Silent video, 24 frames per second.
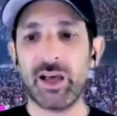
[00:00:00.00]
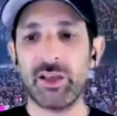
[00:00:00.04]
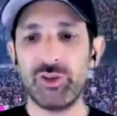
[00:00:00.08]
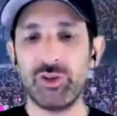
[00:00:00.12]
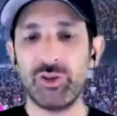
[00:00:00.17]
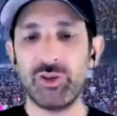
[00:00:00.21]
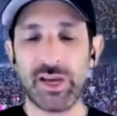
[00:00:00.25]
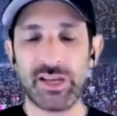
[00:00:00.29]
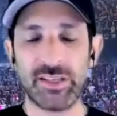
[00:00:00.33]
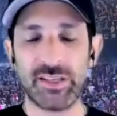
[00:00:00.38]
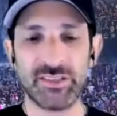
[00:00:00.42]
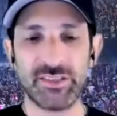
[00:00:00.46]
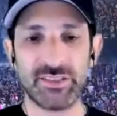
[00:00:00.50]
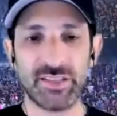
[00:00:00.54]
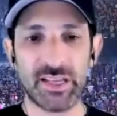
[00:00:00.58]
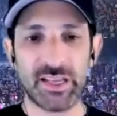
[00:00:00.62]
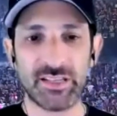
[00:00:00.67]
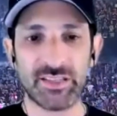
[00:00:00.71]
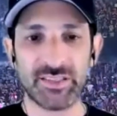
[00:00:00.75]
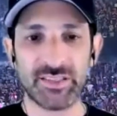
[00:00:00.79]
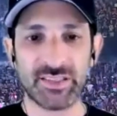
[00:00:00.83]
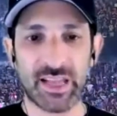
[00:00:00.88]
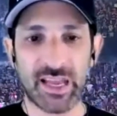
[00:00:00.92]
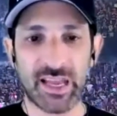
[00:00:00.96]
You guys stay
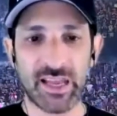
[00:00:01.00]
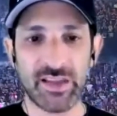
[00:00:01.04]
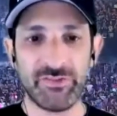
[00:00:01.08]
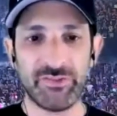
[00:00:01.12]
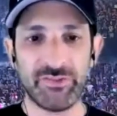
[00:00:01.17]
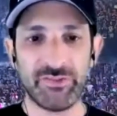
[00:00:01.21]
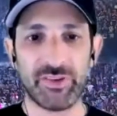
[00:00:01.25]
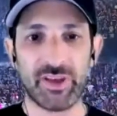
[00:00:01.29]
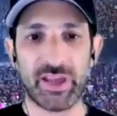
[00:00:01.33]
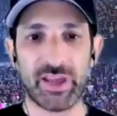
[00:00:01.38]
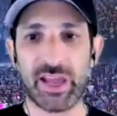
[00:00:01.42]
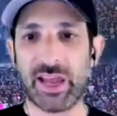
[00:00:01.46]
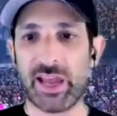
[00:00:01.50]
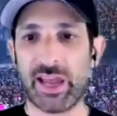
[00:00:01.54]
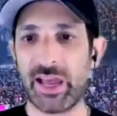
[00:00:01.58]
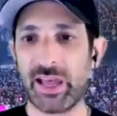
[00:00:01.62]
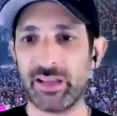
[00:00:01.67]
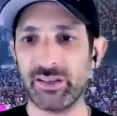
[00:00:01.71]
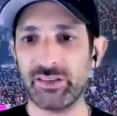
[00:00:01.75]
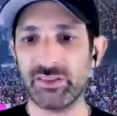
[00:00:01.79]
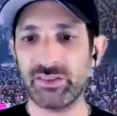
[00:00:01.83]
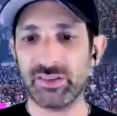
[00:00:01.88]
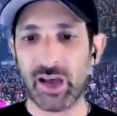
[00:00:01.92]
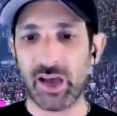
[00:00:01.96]
safe,
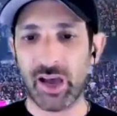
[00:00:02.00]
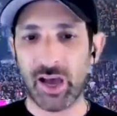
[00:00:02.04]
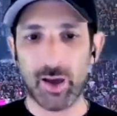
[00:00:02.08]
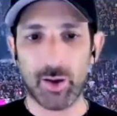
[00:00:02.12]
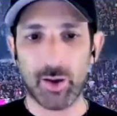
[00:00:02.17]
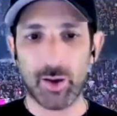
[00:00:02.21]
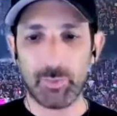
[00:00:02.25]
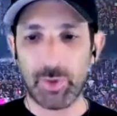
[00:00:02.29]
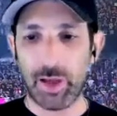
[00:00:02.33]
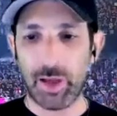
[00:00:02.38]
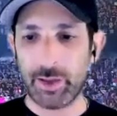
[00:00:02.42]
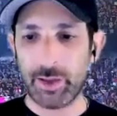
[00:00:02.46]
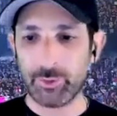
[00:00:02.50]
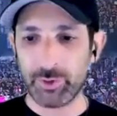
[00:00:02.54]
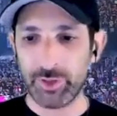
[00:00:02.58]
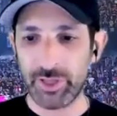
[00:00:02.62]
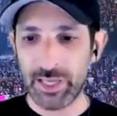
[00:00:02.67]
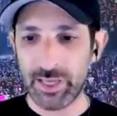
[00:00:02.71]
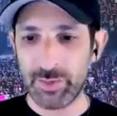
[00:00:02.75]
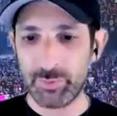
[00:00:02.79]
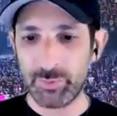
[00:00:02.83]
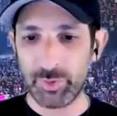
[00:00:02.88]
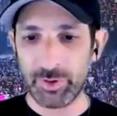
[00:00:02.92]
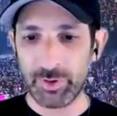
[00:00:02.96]
and I will
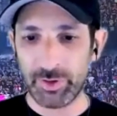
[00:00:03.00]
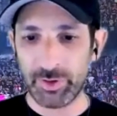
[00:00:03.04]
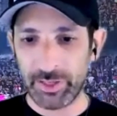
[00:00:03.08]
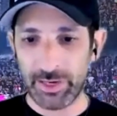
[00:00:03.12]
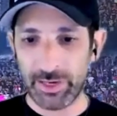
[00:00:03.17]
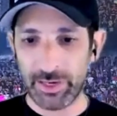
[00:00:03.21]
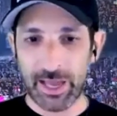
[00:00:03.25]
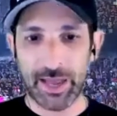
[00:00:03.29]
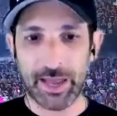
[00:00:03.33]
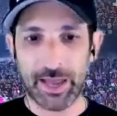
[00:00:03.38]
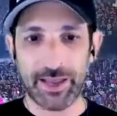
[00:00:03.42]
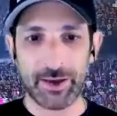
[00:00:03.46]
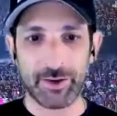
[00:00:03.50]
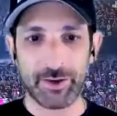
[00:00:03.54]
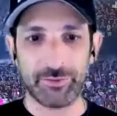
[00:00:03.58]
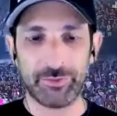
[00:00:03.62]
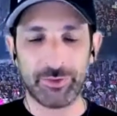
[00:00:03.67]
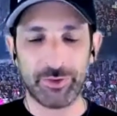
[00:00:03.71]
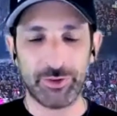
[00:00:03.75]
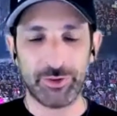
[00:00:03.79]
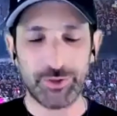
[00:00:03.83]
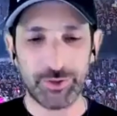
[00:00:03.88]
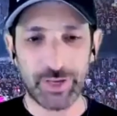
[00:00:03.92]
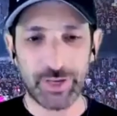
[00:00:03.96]
keep an eye out
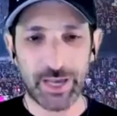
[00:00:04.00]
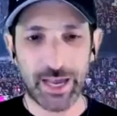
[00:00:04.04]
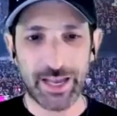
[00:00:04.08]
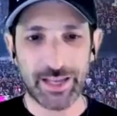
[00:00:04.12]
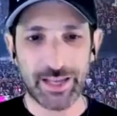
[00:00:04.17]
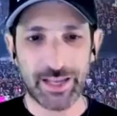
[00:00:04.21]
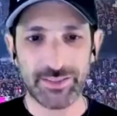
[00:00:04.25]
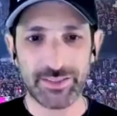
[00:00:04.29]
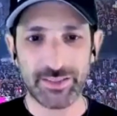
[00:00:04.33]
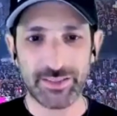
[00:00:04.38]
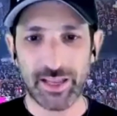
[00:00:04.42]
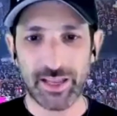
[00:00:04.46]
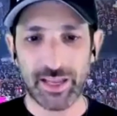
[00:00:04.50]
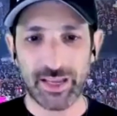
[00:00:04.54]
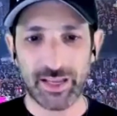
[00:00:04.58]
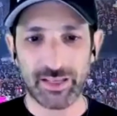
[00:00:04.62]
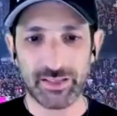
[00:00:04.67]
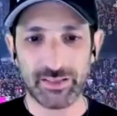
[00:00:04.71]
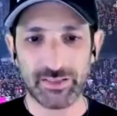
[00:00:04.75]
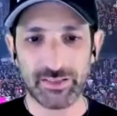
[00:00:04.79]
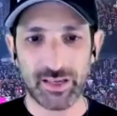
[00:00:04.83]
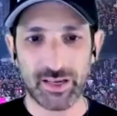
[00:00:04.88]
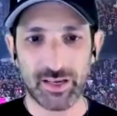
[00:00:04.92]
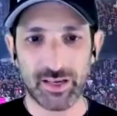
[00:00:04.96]
for you guys,
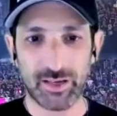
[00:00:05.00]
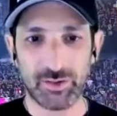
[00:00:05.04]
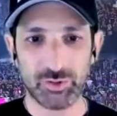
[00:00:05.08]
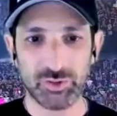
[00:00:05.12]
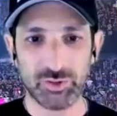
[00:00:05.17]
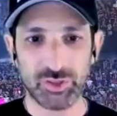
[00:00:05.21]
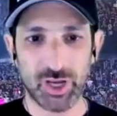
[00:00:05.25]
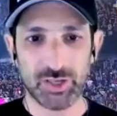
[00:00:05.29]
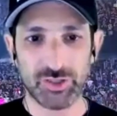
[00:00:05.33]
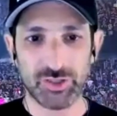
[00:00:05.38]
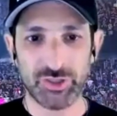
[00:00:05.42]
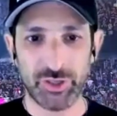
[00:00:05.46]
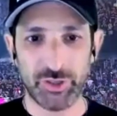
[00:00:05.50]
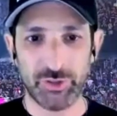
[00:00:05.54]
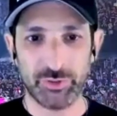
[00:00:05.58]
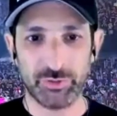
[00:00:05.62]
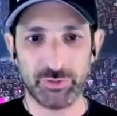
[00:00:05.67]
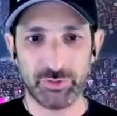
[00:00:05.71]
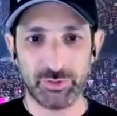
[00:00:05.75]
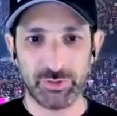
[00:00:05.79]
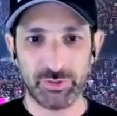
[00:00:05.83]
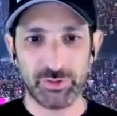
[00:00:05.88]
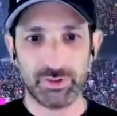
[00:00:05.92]
and we'll talk soon.